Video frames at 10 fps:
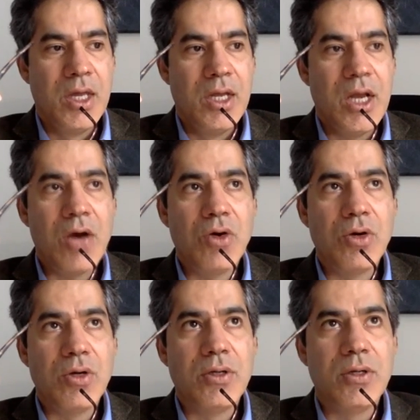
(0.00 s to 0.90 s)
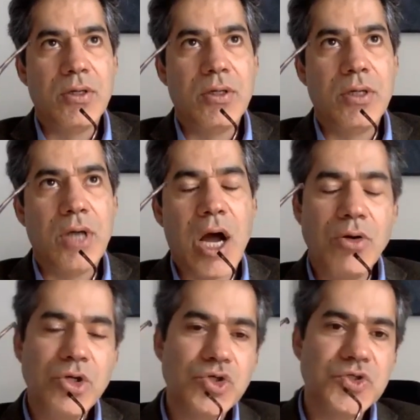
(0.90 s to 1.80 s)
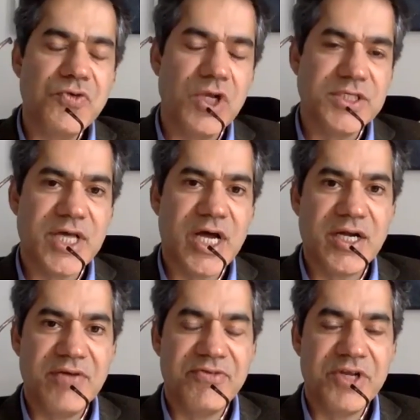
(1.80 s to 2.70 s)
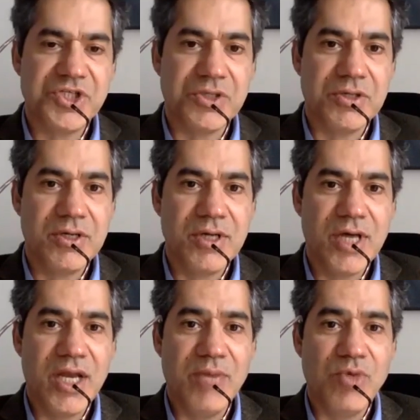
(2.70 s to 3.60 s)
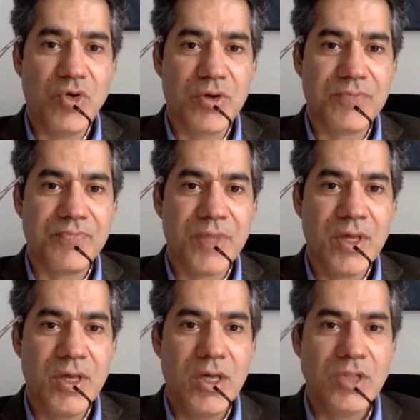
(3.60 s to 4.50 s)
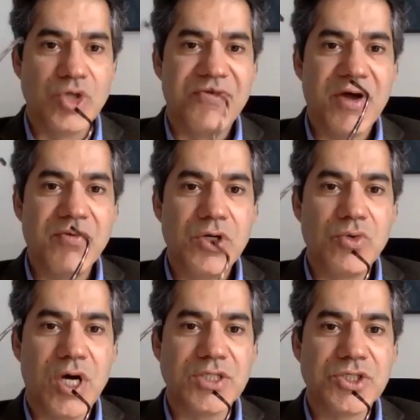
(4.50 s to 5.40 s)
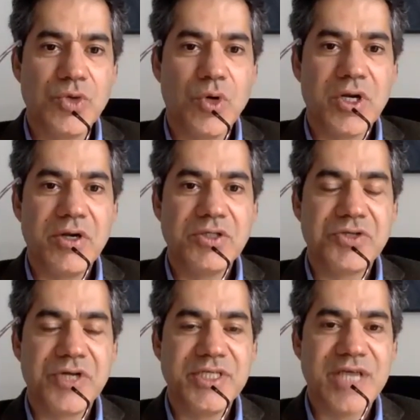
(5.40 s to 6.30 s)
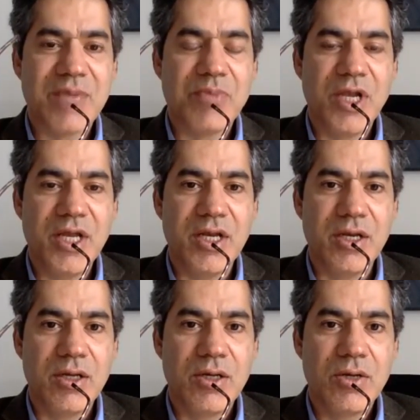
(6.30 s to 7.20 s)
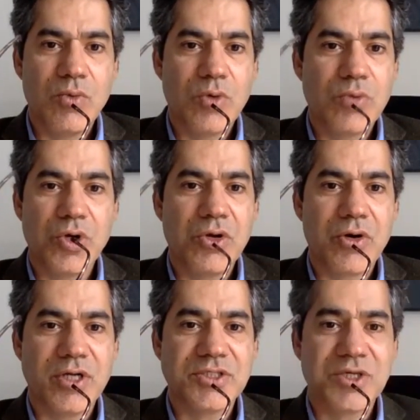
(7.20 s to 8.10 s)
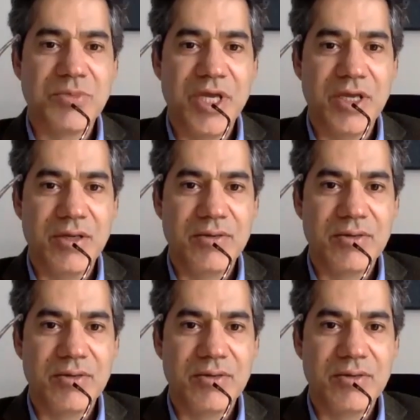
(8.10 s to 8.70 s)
Now, how useful is that definition anymore? So if I were to ask you what industry is Apple in, what would your answer be?